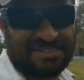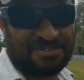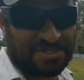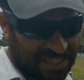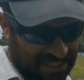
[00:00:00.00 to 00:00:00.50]

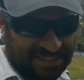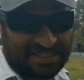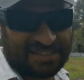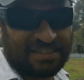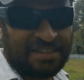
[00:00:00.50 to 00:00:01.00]
of
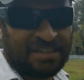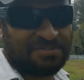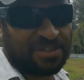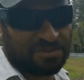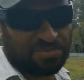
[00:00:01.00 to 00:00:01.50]
seedlings,
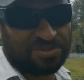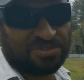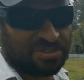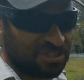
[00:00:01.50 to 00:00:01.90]
if they can push to